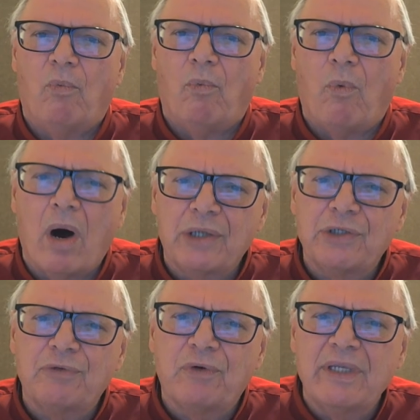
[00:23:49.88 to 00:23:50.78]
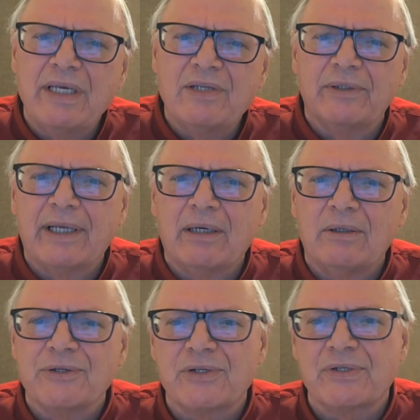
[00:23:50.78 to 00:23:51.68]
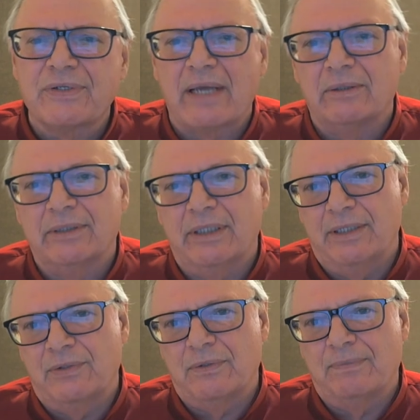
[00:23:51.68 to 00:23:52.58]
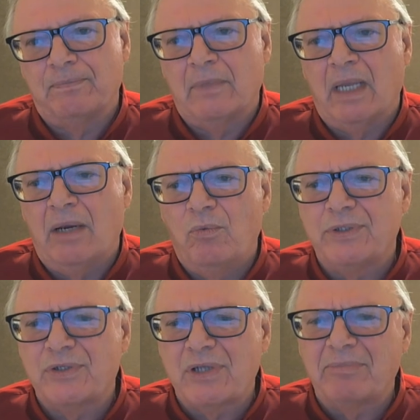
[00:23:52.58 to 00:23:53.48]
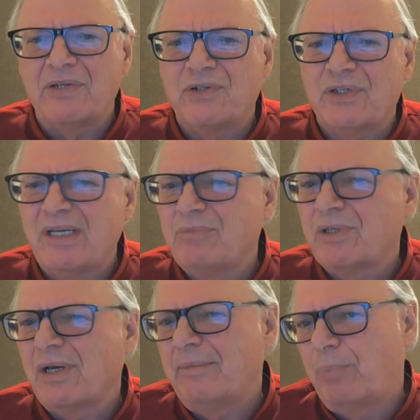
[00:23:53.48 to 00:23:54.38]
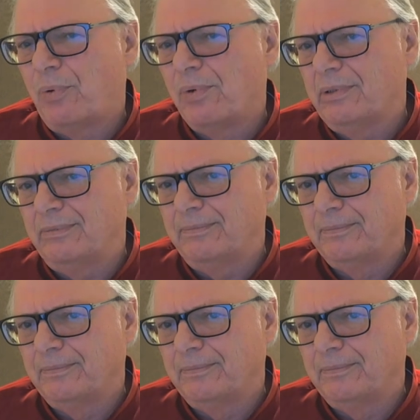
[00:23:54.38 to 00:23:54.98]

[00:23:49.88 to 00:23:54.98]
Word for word: Watch for these little subtleties when something seems unimportant,